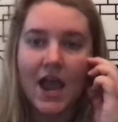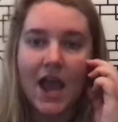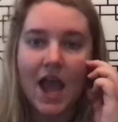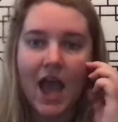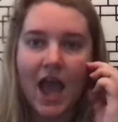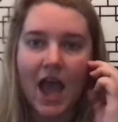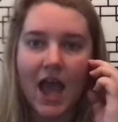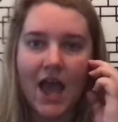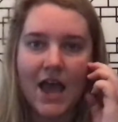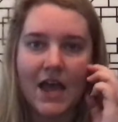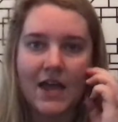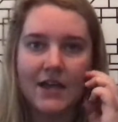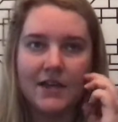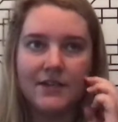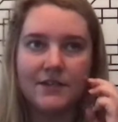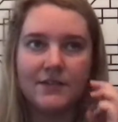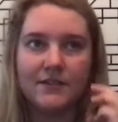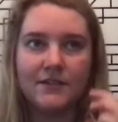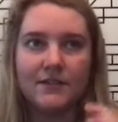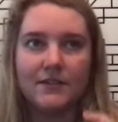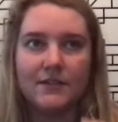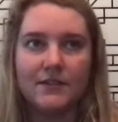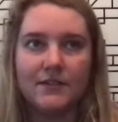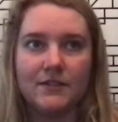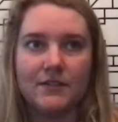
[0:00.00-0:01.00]
And
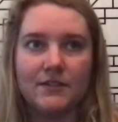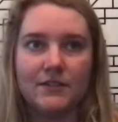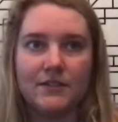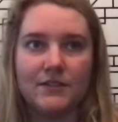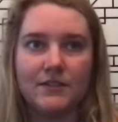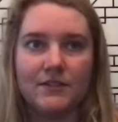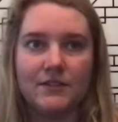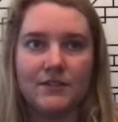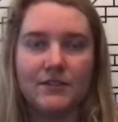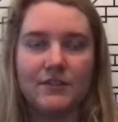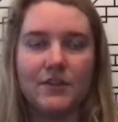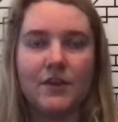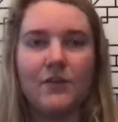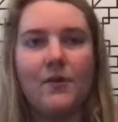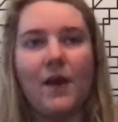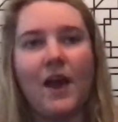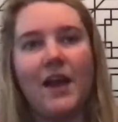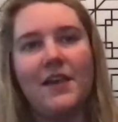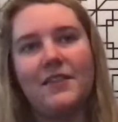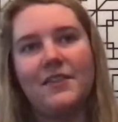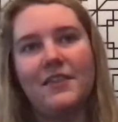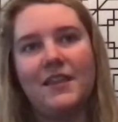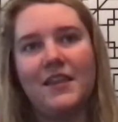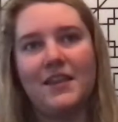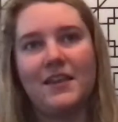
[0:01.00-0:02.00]
so I
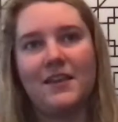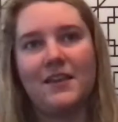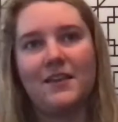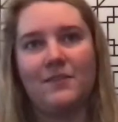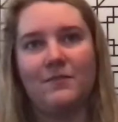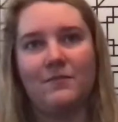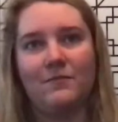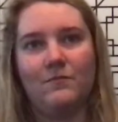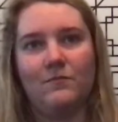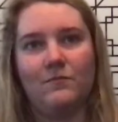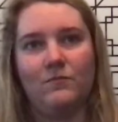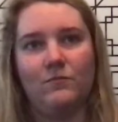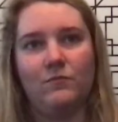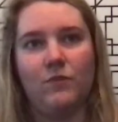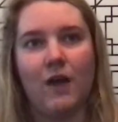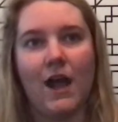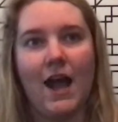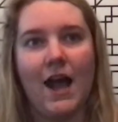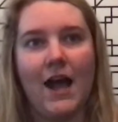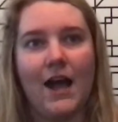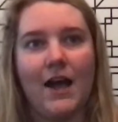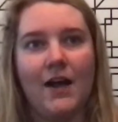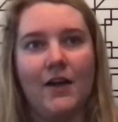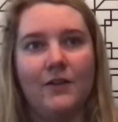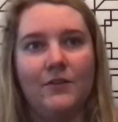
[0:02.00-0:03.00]
think,
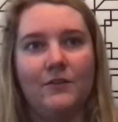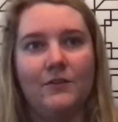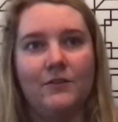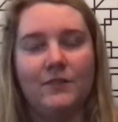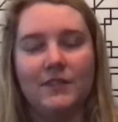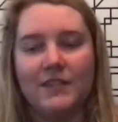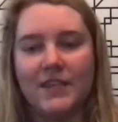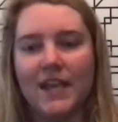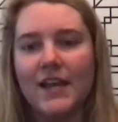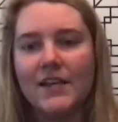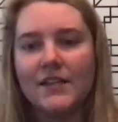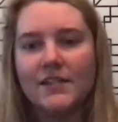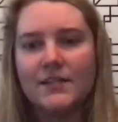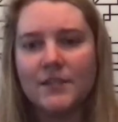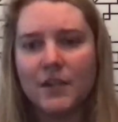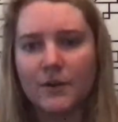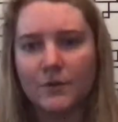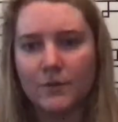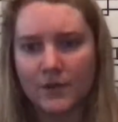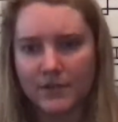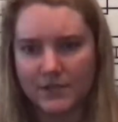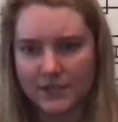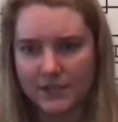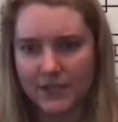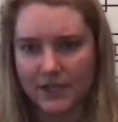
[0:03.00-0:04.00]
while yes, there
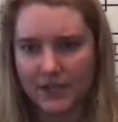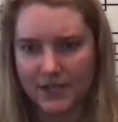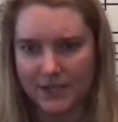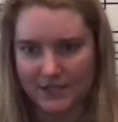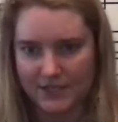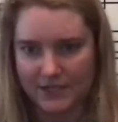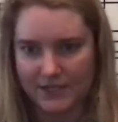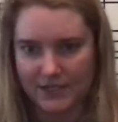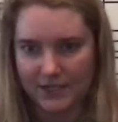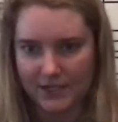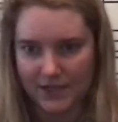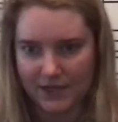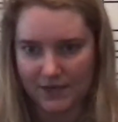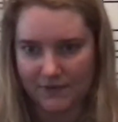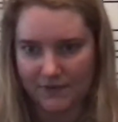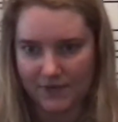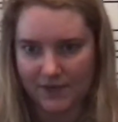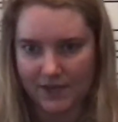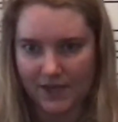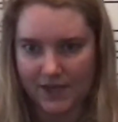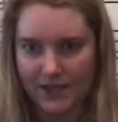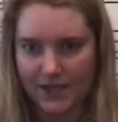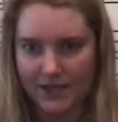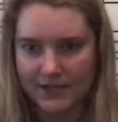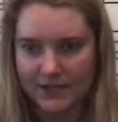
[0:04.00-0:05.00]
wasn't a
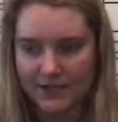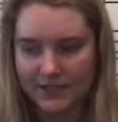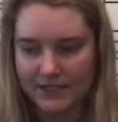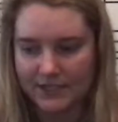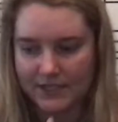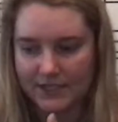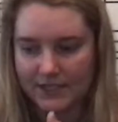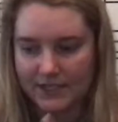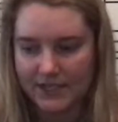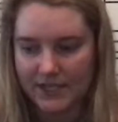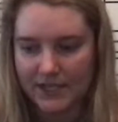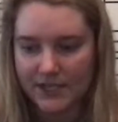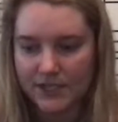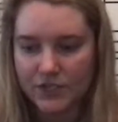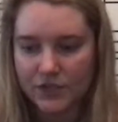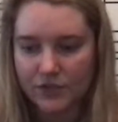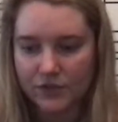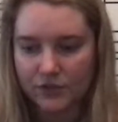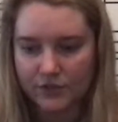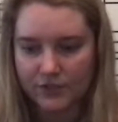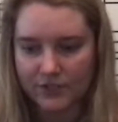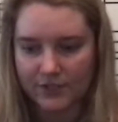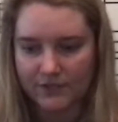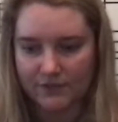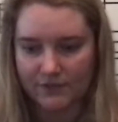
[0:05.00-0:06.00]
significant
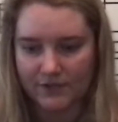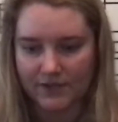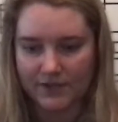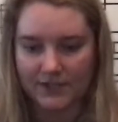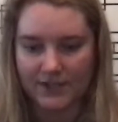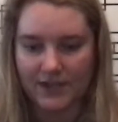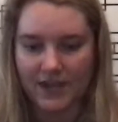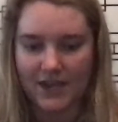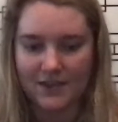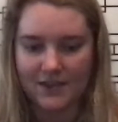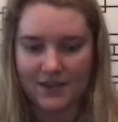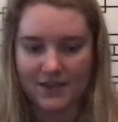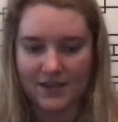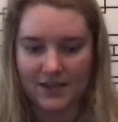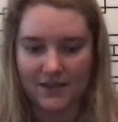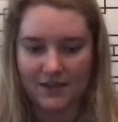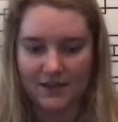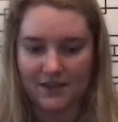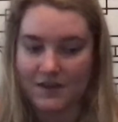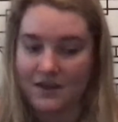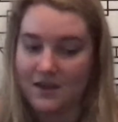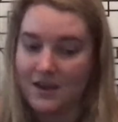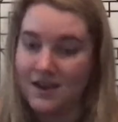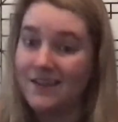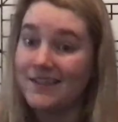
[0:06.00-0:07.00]
statistical difference, I think
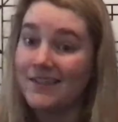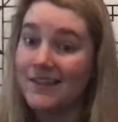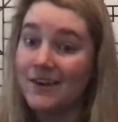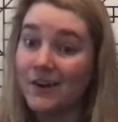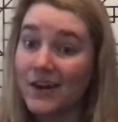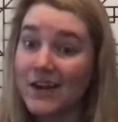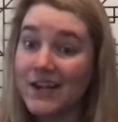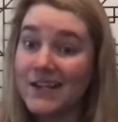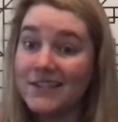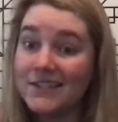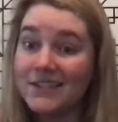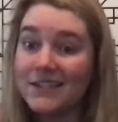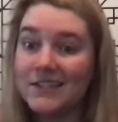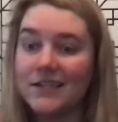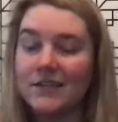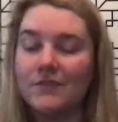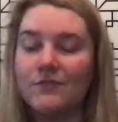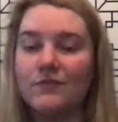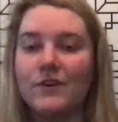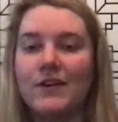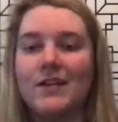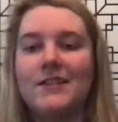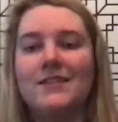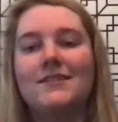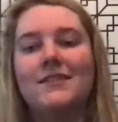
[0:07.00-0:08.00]
there is a
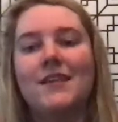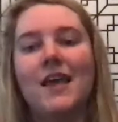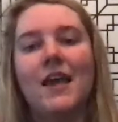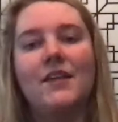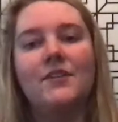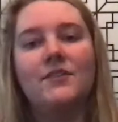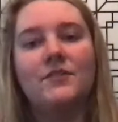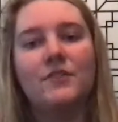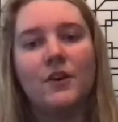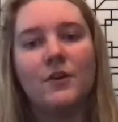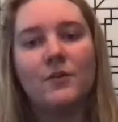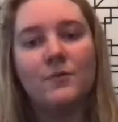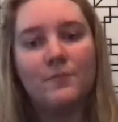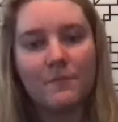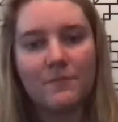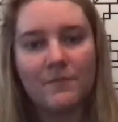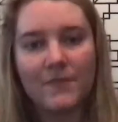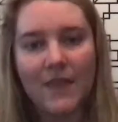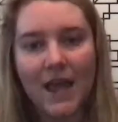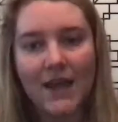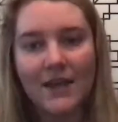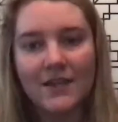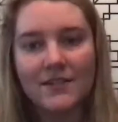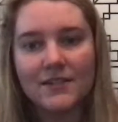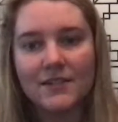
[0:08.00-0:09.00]
difference. And so
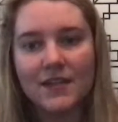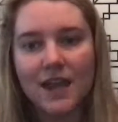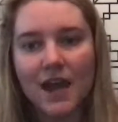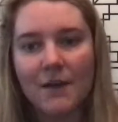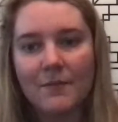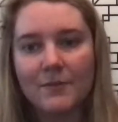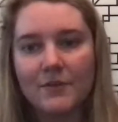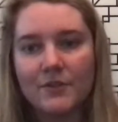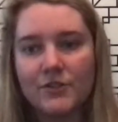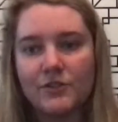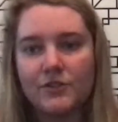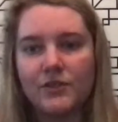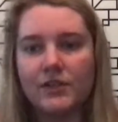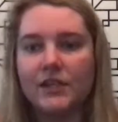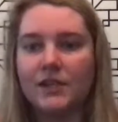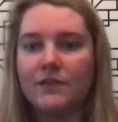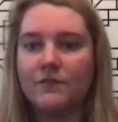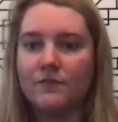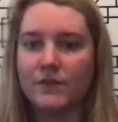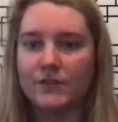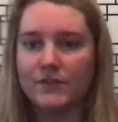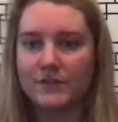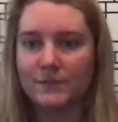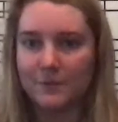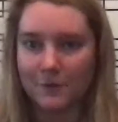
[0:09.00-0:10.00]
that is an opportunity
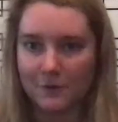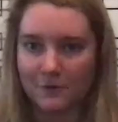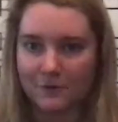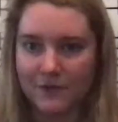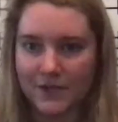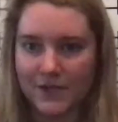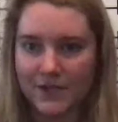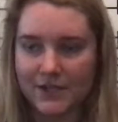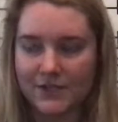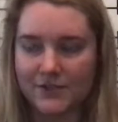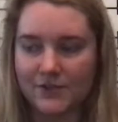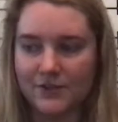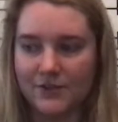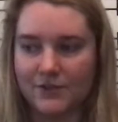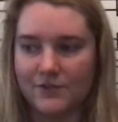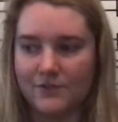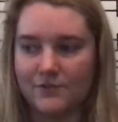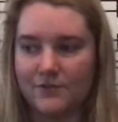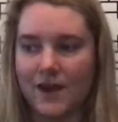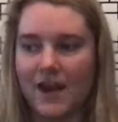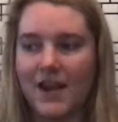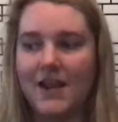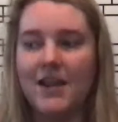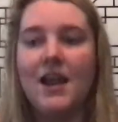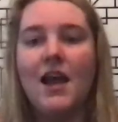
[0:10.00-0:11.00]
for some more research,
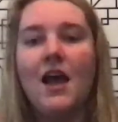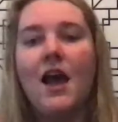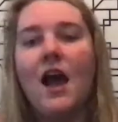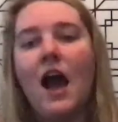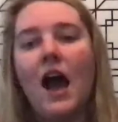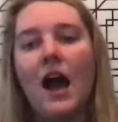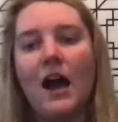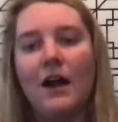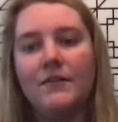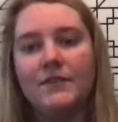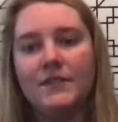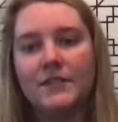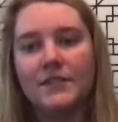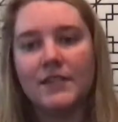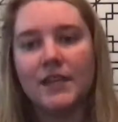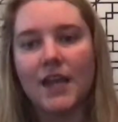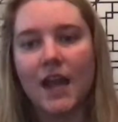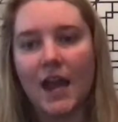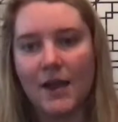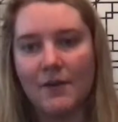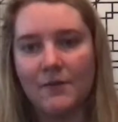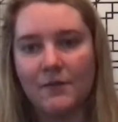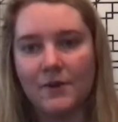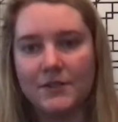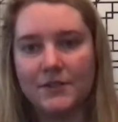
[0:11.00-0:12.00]
right? Obviously,
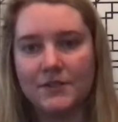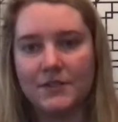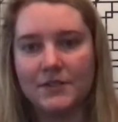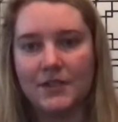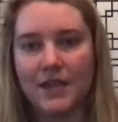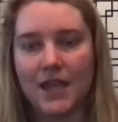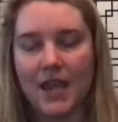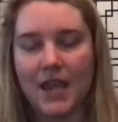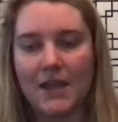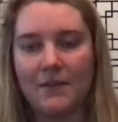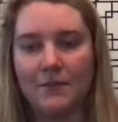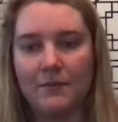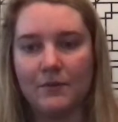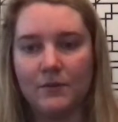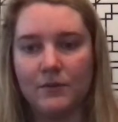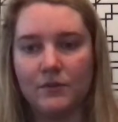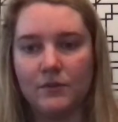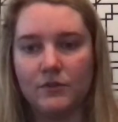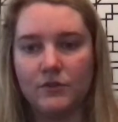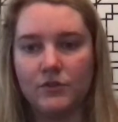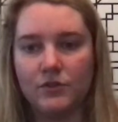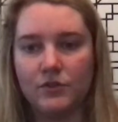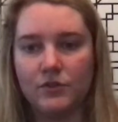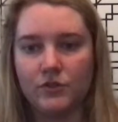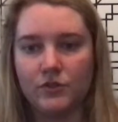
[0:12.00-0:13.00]
I wasn't
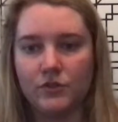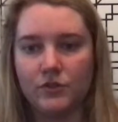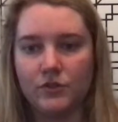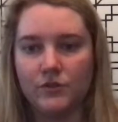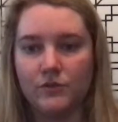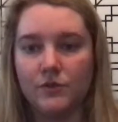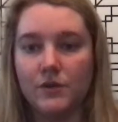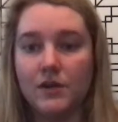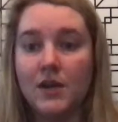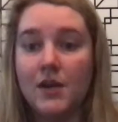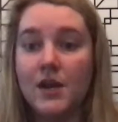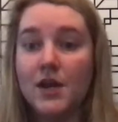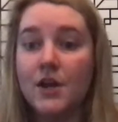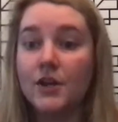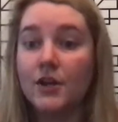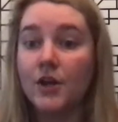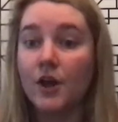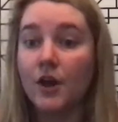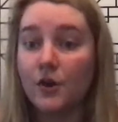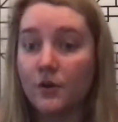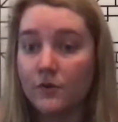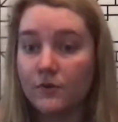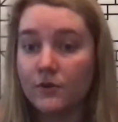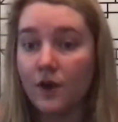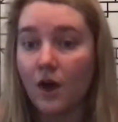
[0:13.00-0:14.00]
able to
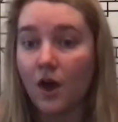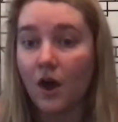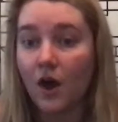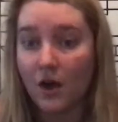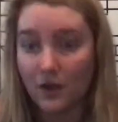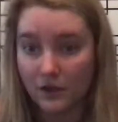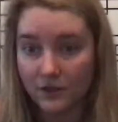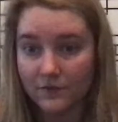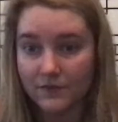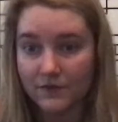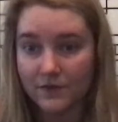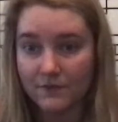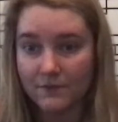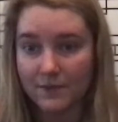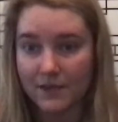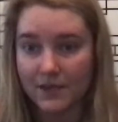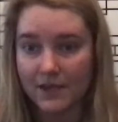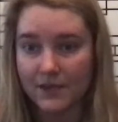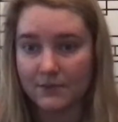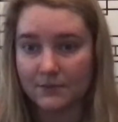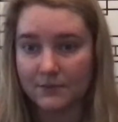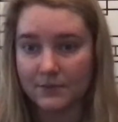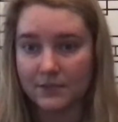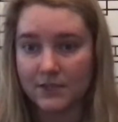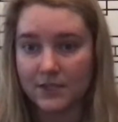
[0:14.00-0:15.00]
code all of the
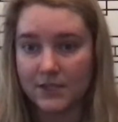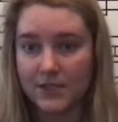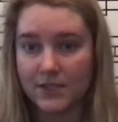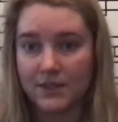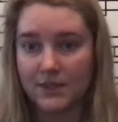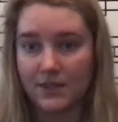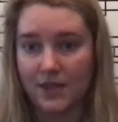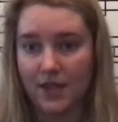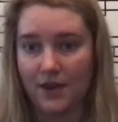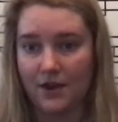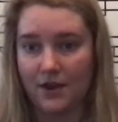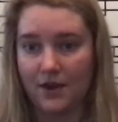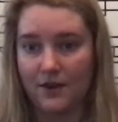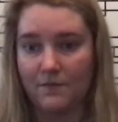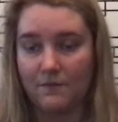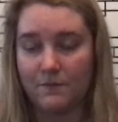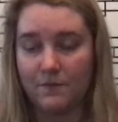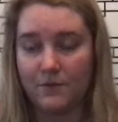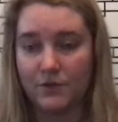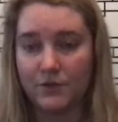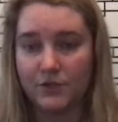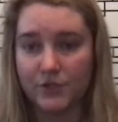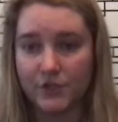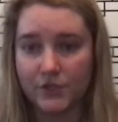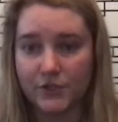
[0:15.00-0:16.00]
memes that are
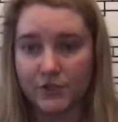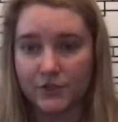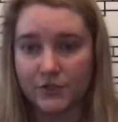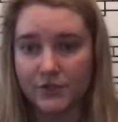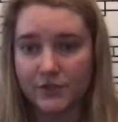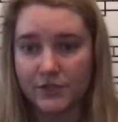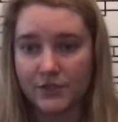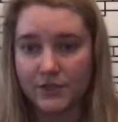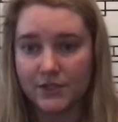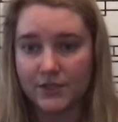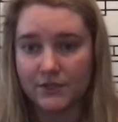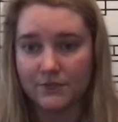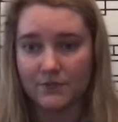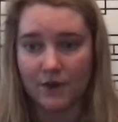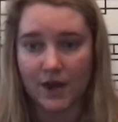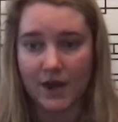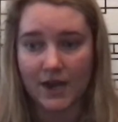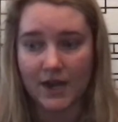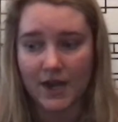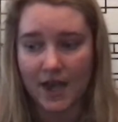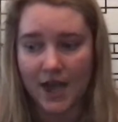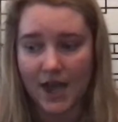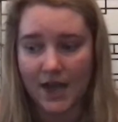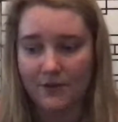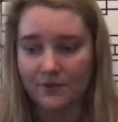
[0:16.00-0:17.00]
produced right
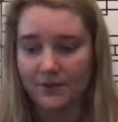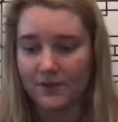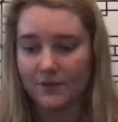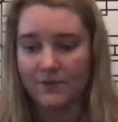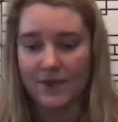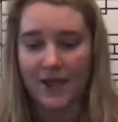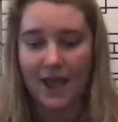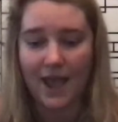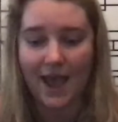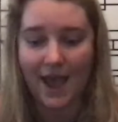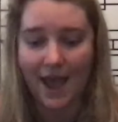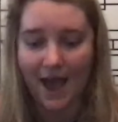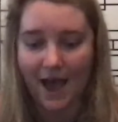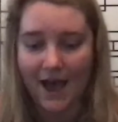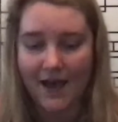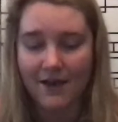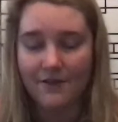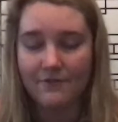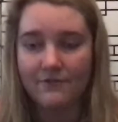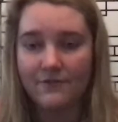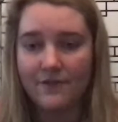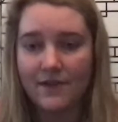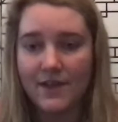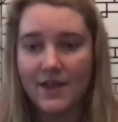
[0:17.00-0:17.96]
now that we have.